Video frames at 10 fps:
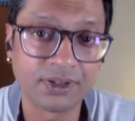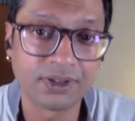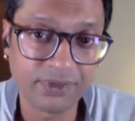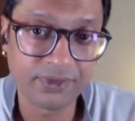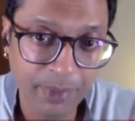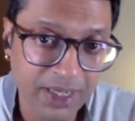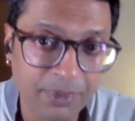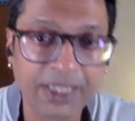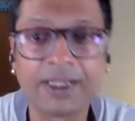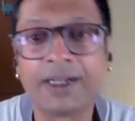we
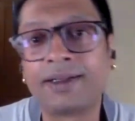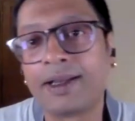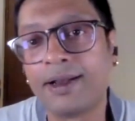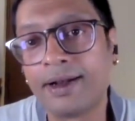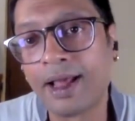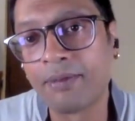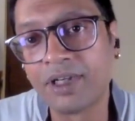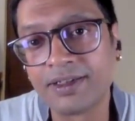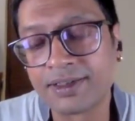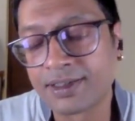become like that kid at
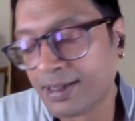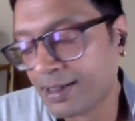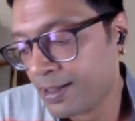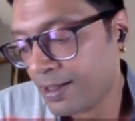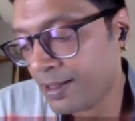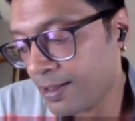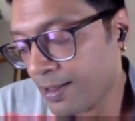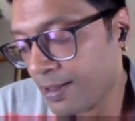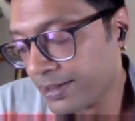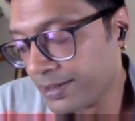families.
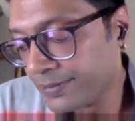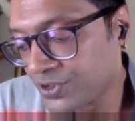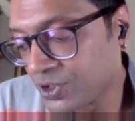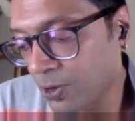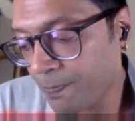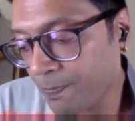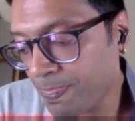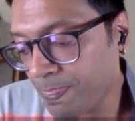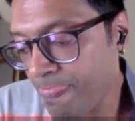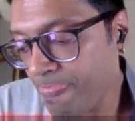
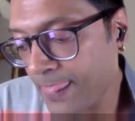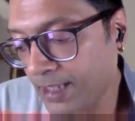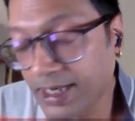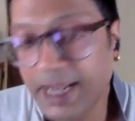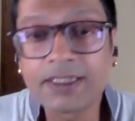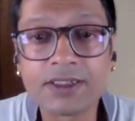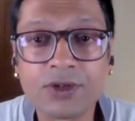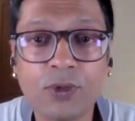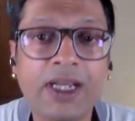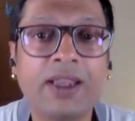So the
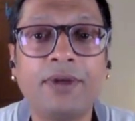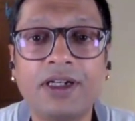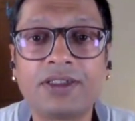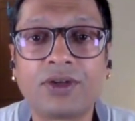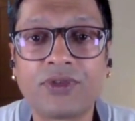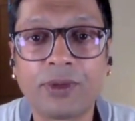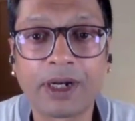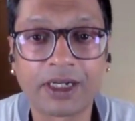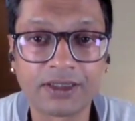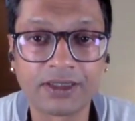next 20 minutes of
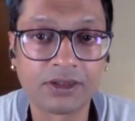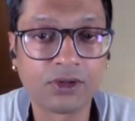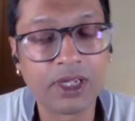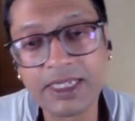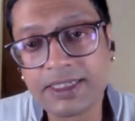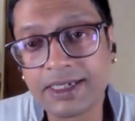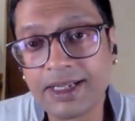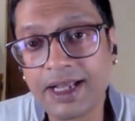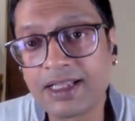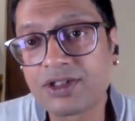your practice. So each
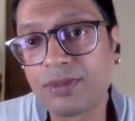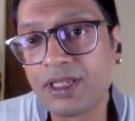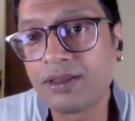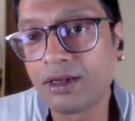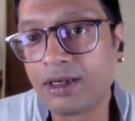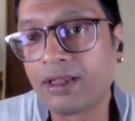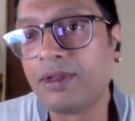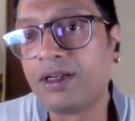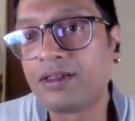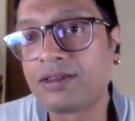sitting has to be 30
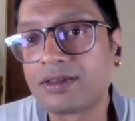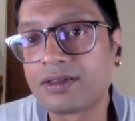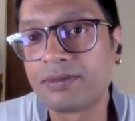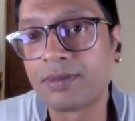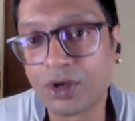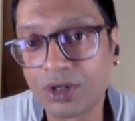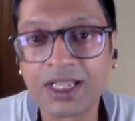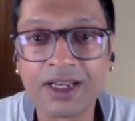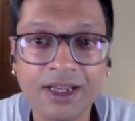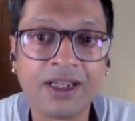minutes because
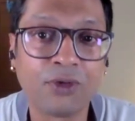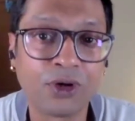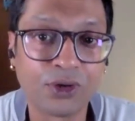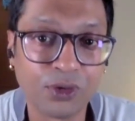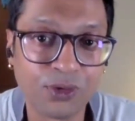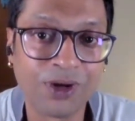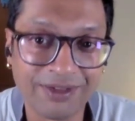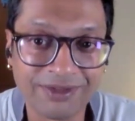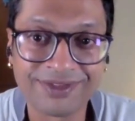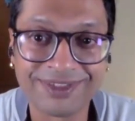I really want you to
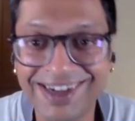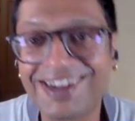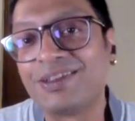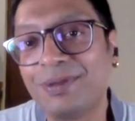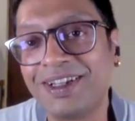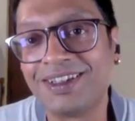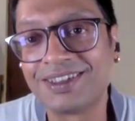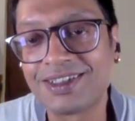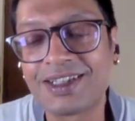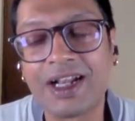have great
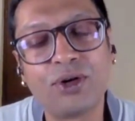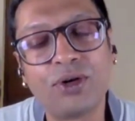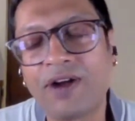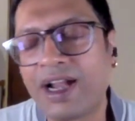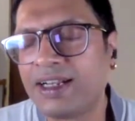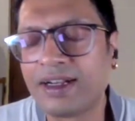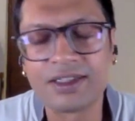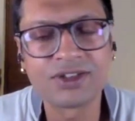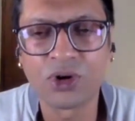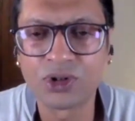experiences, and you'll find that
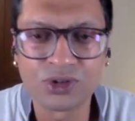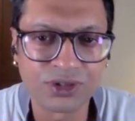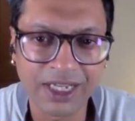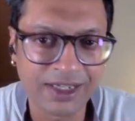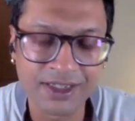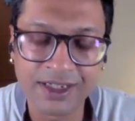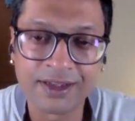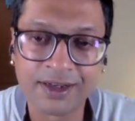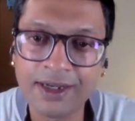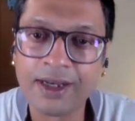it's not so challenging,
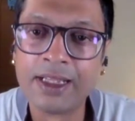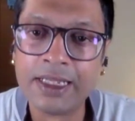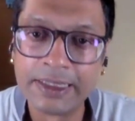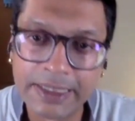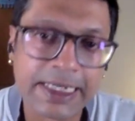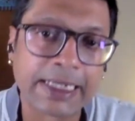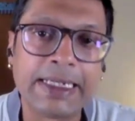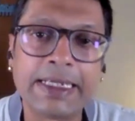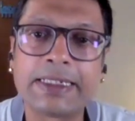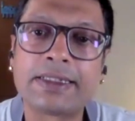right? This
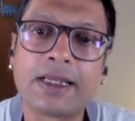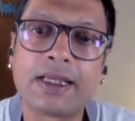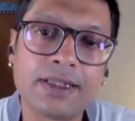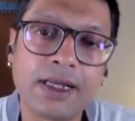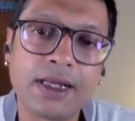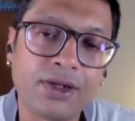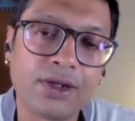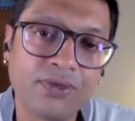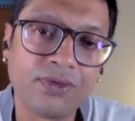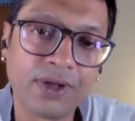technique is such that
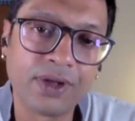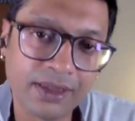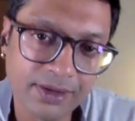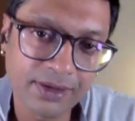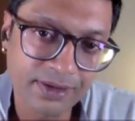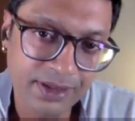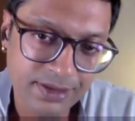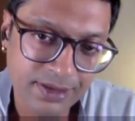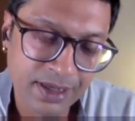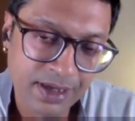you and the
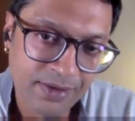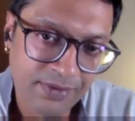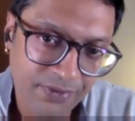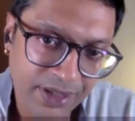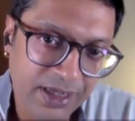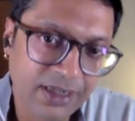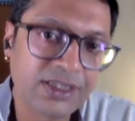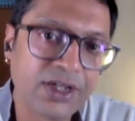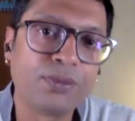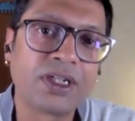it's whether it
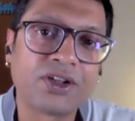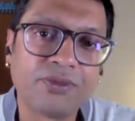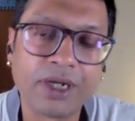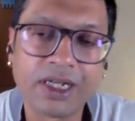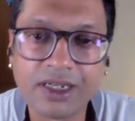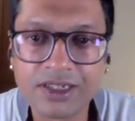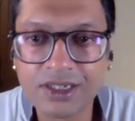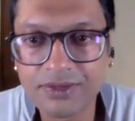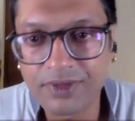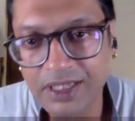is the object of
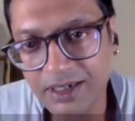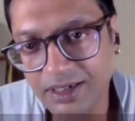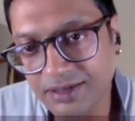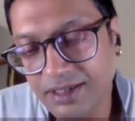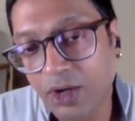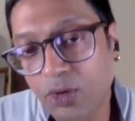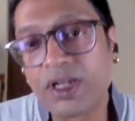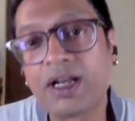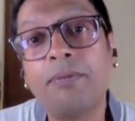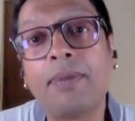meditation, whether it is how
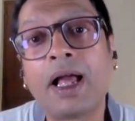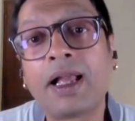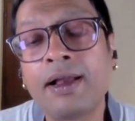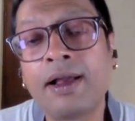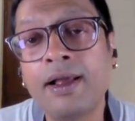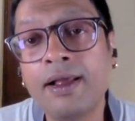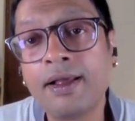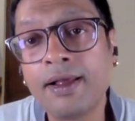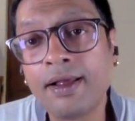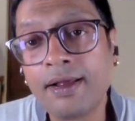we come back
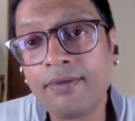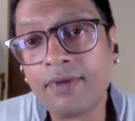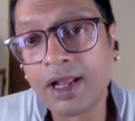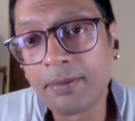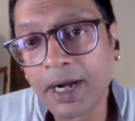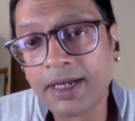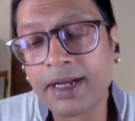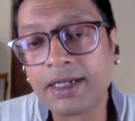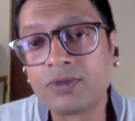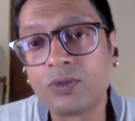when our
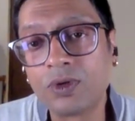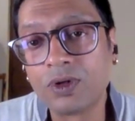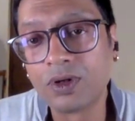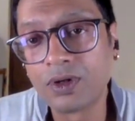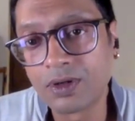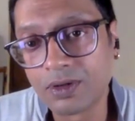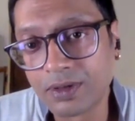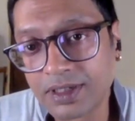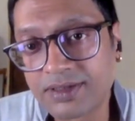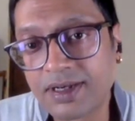mind gets
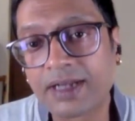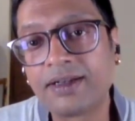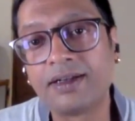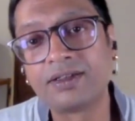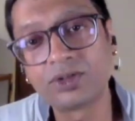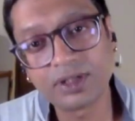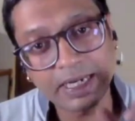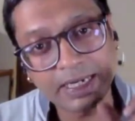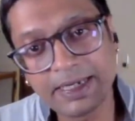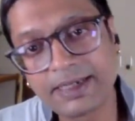distracted. So the
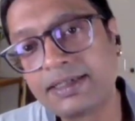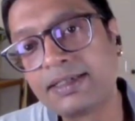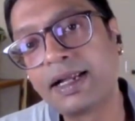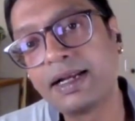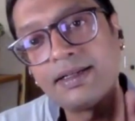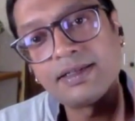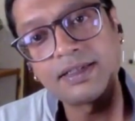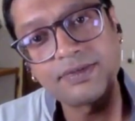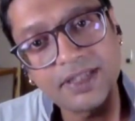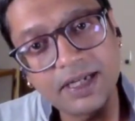technique is designed in
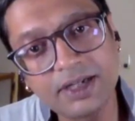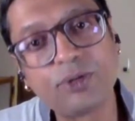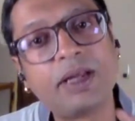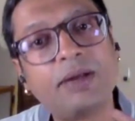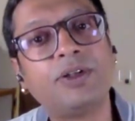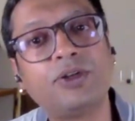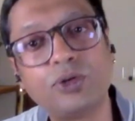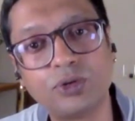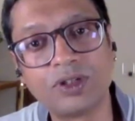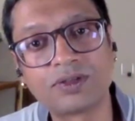such a way that you'll be able to
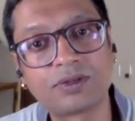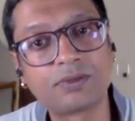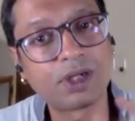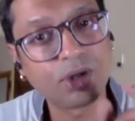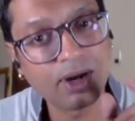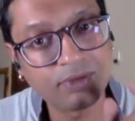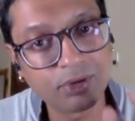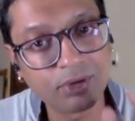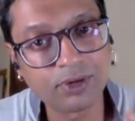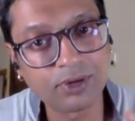do this, but you
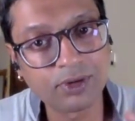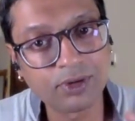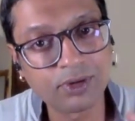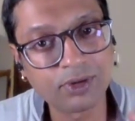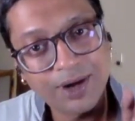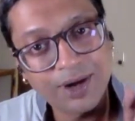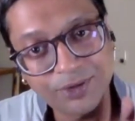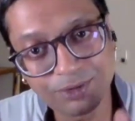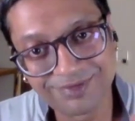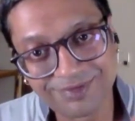have to trust and you
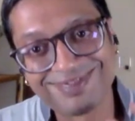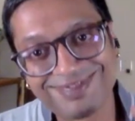have to